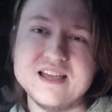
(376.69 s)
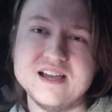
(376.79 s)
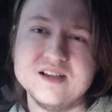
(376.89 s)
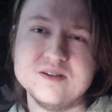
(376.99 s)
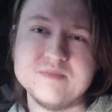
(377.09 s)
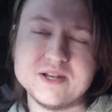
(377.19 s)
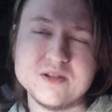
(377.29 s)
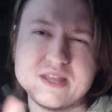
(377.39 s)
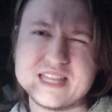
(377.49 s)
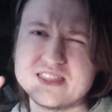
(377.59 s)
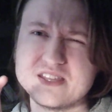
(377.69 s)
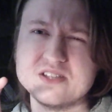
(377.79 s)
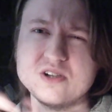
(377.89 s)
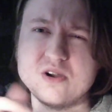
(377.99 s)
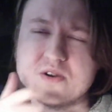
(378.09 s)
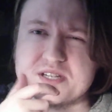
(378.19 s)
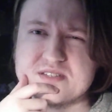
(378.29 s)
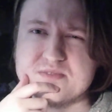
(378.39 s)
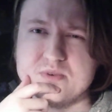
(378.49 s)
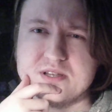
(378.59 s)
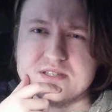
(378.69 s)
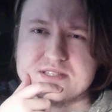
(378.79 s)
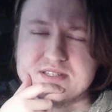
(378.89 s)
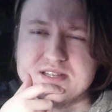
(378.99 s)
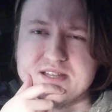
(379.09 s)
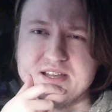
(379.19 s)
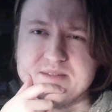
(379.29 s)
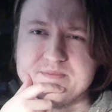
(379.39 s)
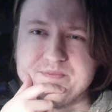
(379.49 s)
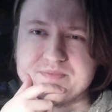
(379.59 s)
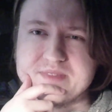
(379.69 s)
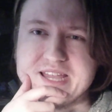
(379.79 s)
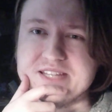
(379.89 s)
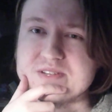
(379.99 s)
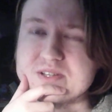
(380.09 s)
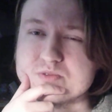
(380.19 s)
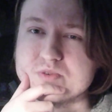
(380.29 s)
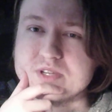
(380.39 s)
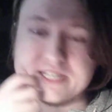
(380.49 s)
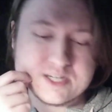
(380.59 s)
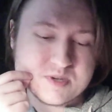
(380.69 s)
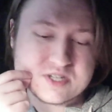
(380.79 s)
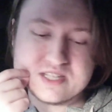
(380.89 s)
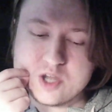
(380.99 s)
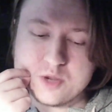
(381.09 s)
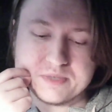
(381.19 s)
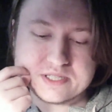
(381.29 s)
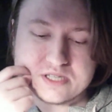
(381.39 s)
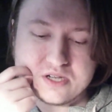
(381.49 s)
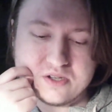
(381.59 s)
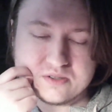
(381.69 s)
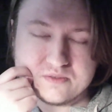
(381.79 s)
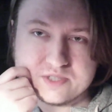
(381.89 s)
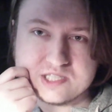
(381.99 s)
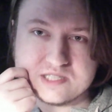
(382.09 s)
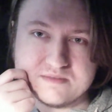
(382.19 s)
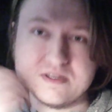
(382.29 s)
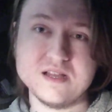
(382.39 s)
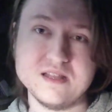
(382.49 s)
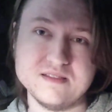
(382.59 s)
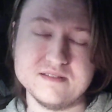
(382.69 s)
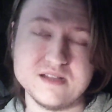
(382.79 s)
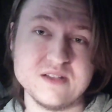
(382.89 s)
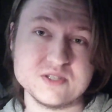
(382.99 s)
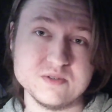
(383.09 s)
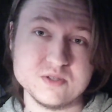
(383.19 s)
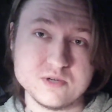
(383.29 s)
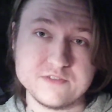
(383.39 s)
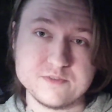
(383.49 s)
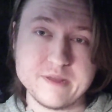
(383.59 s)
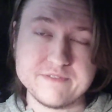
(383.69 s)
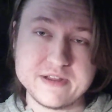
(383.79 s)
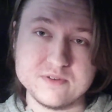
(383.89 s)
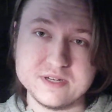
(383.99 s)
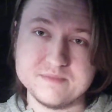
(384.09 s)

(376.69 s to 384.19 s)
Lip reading: I think the guitarist was, and you can really hear, especially the opening song, which is also in the running for my favorite,